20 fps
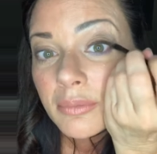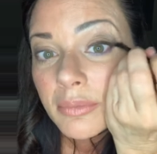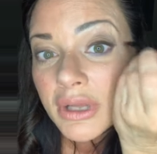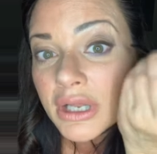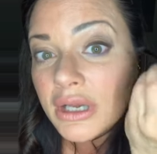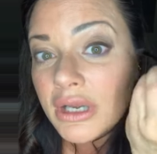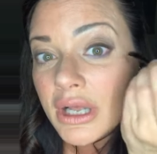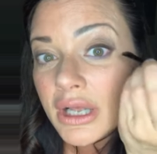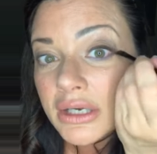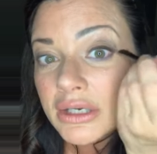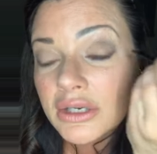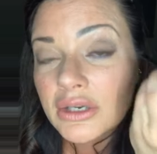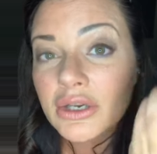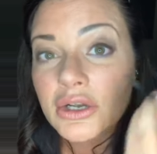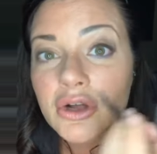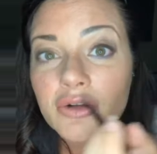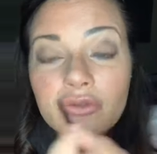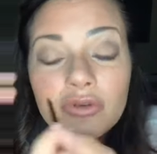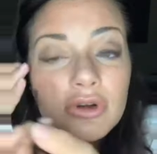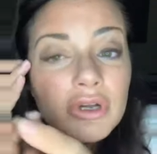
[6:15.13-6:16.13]
but I did it
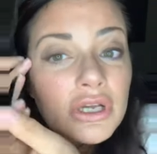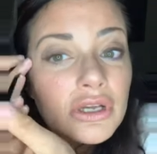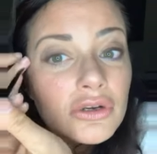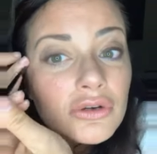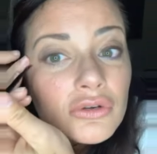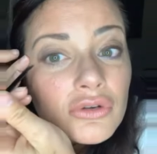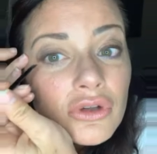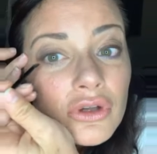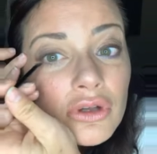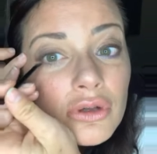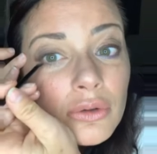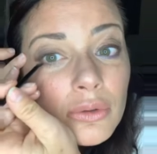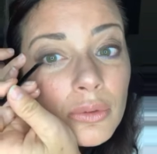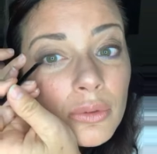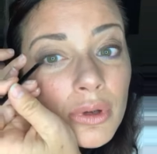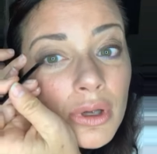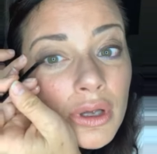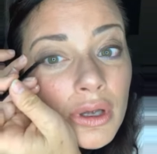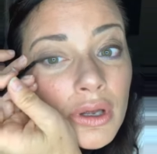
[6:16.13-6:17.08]
over here too